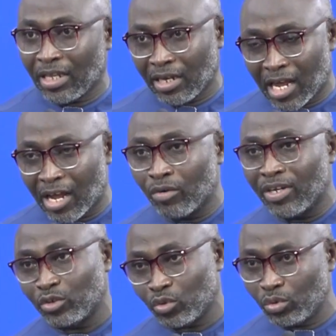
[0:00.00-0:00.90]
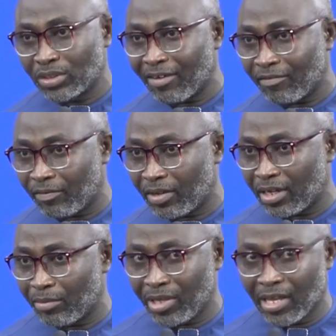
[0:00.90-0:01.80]
Now the schools
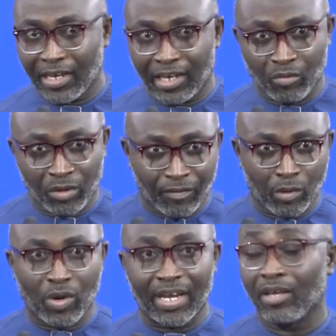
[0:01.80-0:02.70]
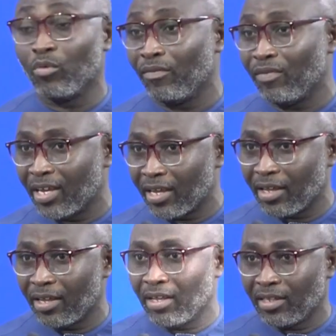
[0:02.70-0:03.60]
have begun, and we've been working with the
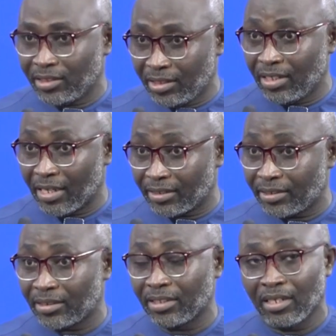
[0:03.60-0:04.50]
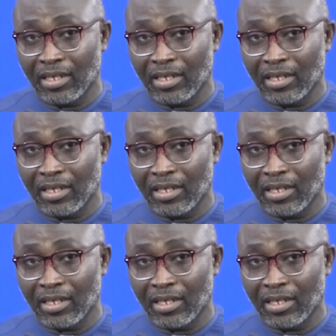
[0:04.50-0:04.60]
GES.